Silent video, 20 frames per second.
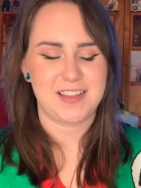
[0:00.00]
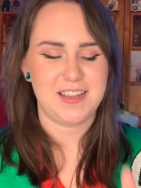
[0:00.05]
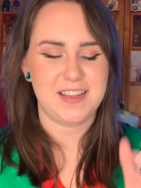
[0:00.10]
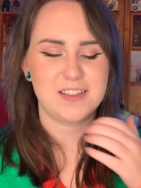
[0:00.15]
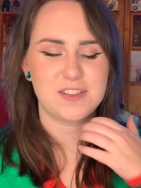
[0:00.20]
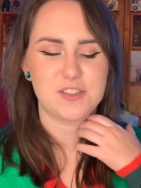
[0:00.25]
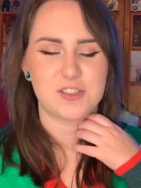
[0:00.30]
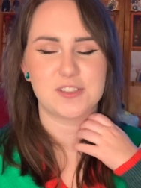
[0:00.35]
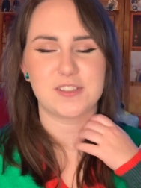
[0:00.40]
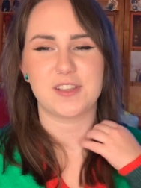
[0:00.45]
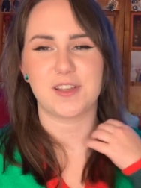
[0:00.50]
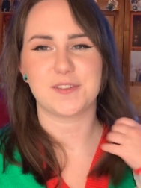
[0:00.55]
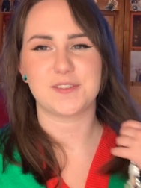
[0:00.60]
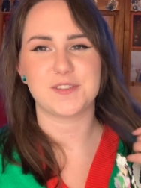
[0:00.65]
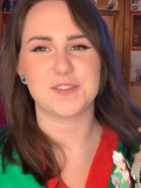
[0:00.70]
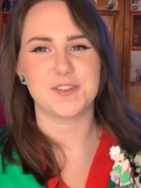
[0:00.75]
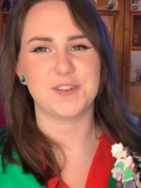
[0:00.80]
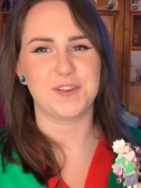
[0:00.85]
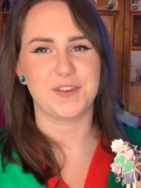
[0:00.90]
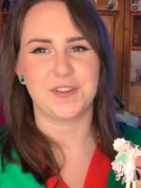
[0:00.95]
He is
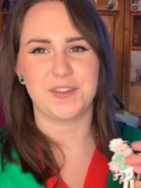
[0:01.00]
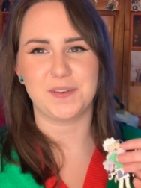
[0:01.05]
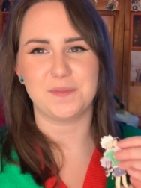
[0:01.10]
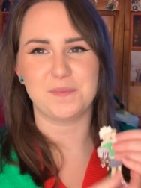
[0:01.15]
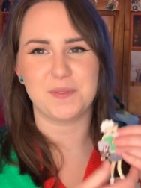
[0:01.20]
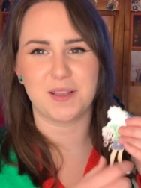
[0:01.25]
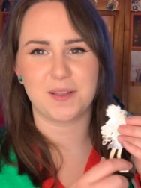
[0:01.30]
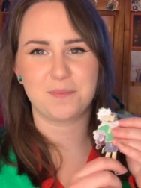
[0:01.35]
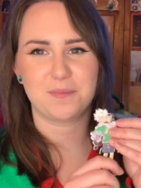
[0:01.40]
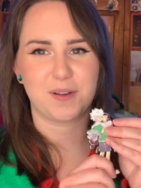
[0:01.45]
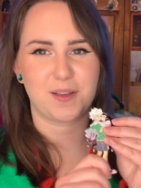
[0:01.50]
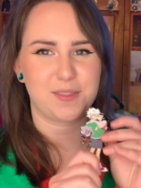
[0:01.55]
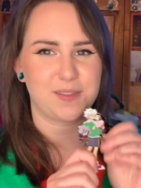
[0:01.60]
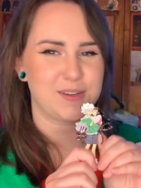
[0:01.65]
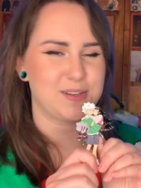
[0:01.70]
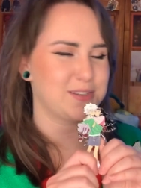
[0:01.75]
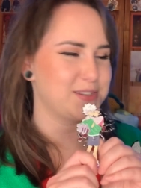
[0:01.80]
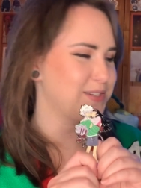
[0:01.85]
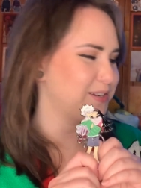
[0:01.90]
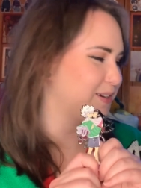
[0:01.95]
such a good big
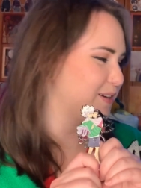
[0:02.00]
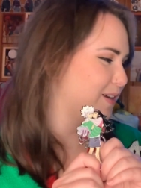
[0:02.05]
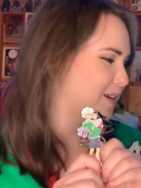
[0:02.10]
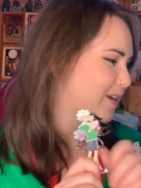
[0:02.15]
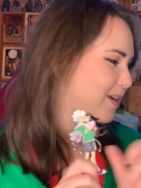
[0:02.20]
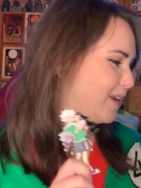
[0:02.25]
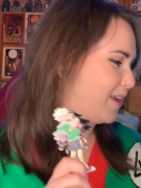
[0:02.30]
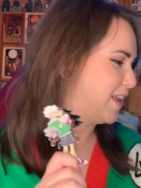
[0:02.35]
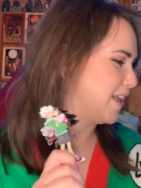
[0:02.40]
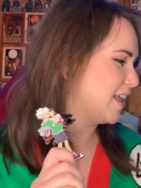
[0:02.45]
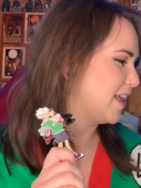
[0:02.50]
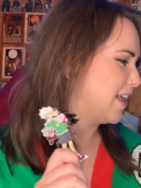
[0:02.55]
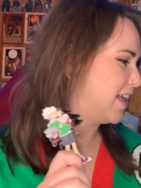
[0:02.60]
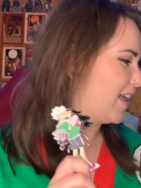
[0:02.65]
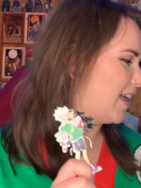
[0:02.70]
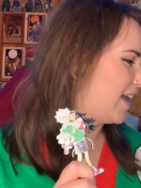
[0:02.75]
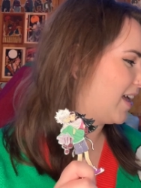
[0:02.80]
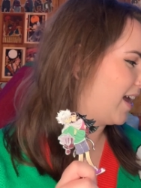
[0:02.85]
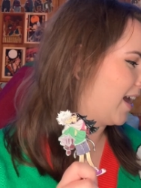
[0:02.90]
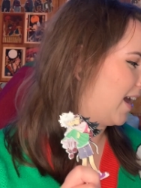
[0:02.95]
brother to her.
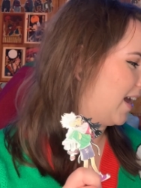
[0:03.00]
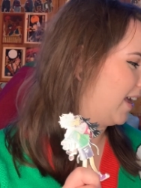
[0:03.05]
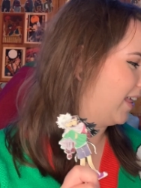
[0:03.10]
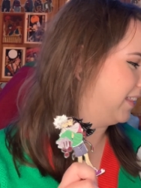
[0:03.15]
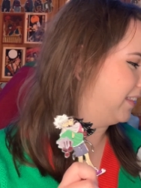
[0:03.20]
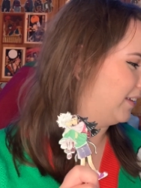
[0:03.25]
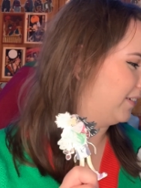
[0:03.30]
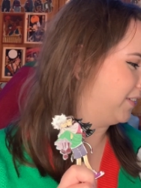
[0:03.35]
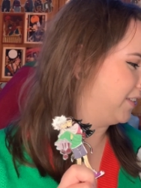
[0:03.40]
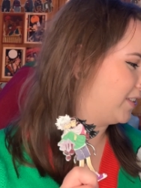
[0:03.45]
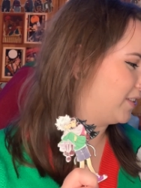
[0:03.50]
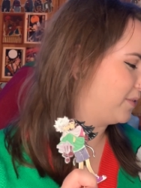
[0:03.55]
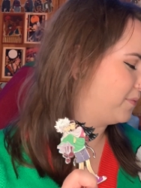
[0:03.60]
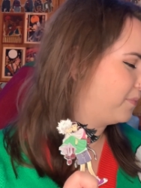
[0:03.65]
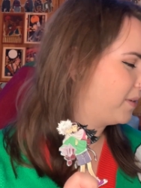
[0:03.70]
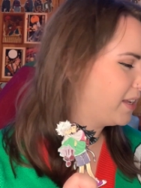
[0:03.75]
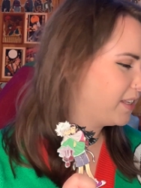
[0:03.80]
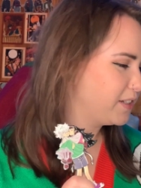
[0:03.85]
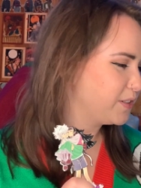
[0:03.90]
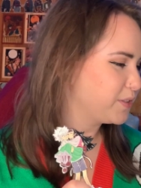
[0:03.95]
I love it so
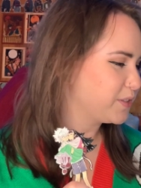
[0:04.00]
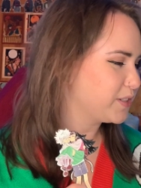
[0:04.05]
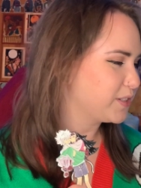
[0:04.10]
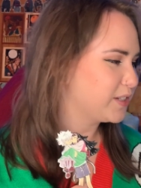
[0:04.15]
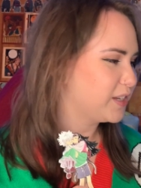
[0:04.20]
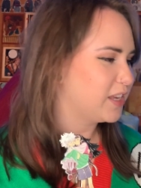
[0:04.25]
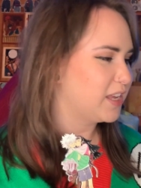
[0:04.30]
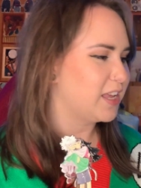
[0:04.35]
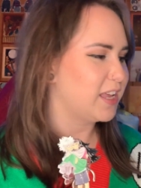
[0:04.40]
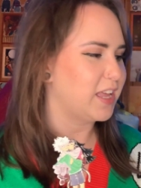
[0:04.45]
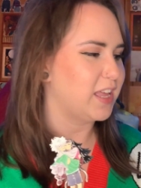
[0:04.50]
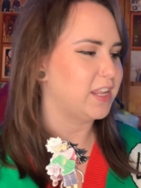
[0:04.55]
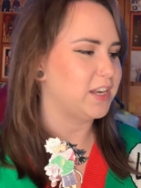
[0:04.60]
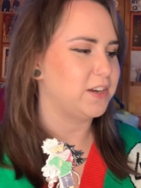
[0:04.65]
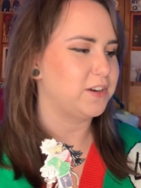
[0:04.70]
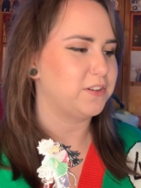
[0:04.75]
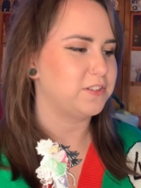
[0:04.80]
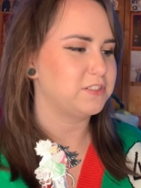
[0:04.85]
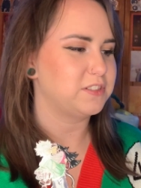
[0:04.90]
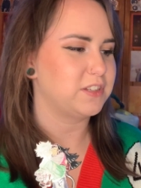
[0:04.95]
much.
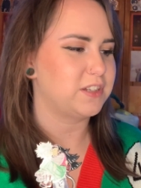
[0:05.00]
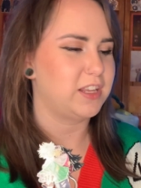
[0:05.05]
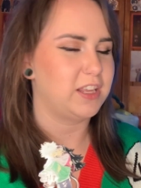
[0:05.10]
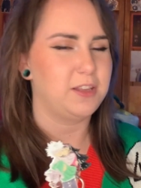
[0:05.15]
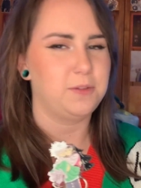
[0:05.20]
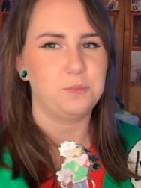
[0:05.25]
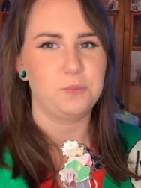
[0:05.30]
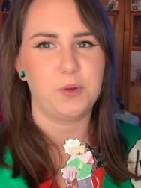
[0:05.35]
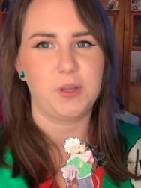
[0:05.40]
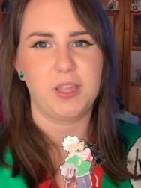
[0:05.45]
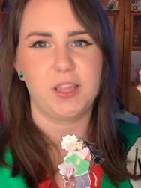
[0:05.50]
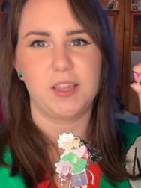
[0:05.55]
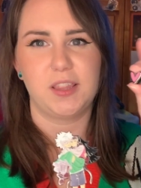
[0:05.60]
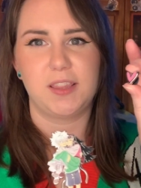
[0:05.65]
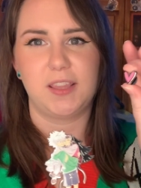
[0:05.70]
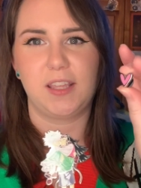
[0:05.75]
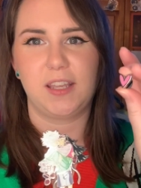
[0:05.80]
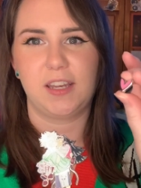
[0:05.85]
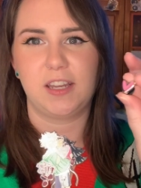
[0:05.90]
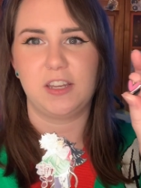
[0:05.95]
And it also came
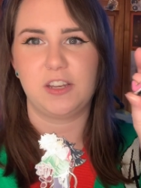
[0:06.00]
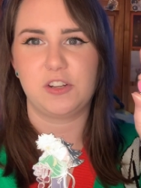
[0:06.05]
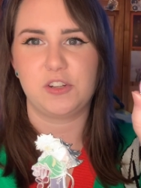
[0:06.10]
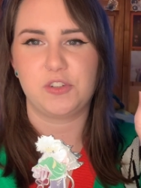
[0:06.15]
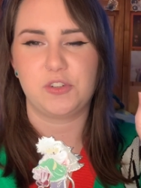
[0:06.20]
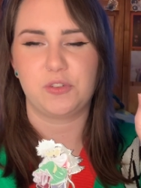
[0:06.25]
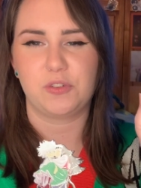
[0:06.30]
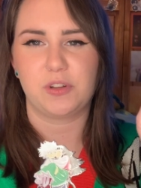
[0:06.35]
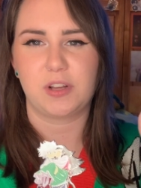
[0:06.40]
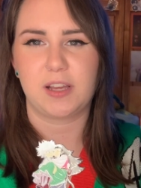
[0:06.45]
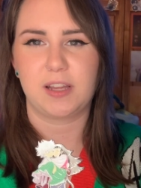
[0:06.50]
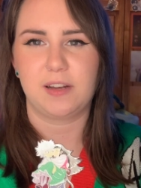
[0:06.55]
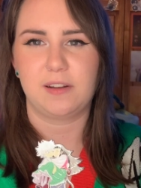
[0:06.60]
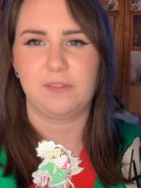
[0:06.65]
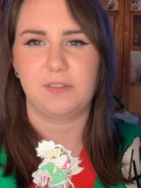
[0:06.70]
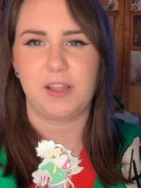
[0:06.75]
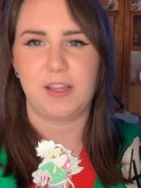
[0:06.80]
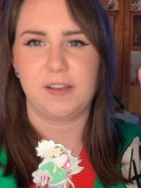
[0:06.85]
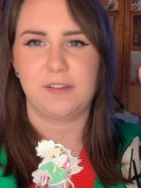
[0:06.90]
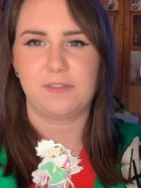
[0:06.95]
with an additional kind
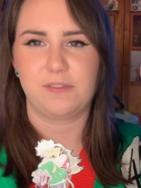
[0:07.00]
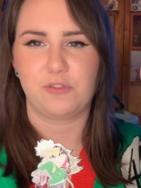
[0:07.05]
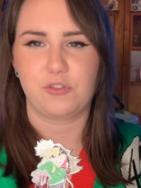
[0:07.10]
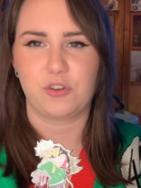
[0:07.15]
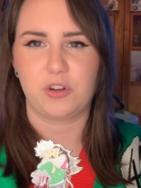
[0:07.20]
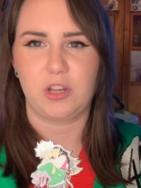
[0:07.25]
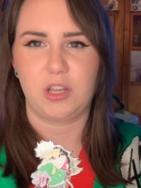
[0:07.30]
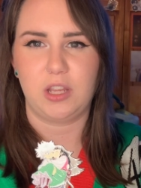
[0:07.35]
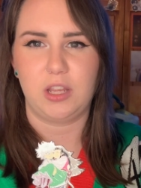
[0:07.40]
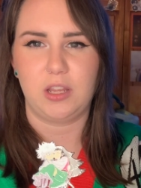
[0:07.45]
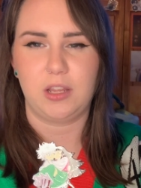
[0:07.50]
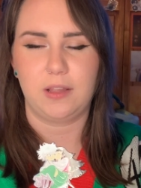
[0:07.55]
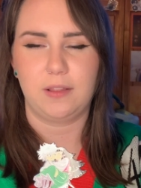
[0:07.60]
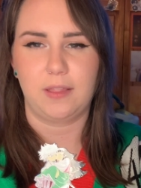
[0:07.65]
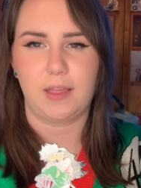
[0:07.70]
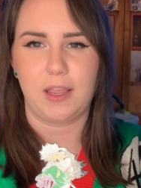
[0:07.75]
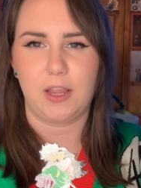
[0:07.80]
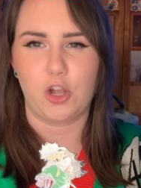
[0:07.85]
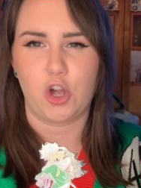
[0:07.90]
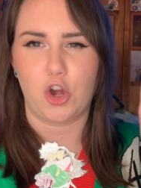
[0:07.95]
of like free,
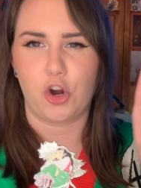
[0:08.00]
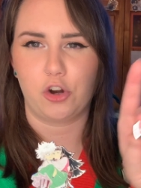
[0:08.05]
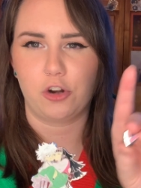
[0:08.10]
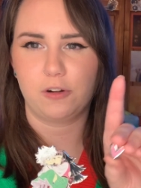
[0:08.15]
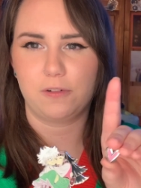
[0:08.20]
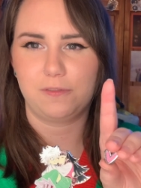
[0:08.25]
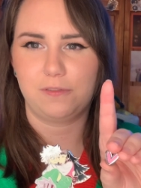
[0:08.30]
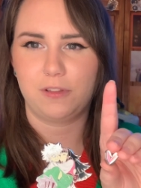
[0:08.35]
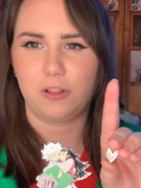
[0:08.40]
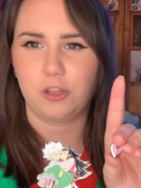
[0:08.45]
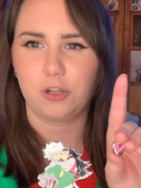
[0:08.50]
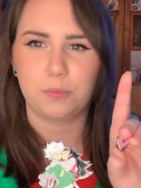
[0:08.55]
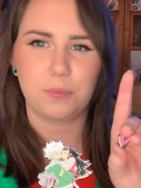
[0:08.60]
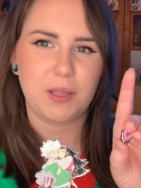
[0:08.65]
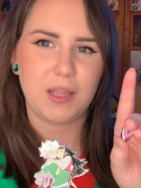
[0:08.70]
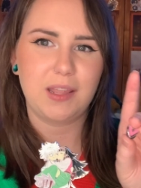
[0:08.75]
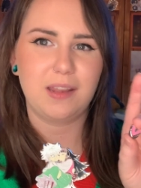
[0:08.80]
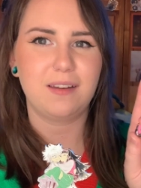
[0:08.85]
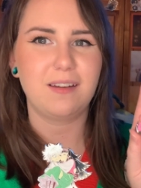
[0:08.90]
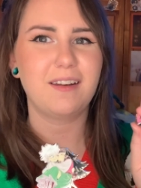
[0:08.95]
like heart filler
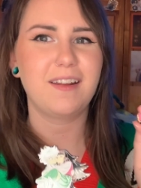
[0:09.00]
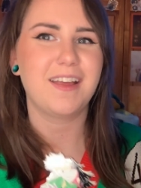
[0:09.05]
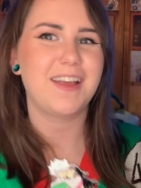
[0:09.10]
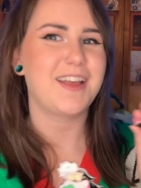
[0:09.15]
pin.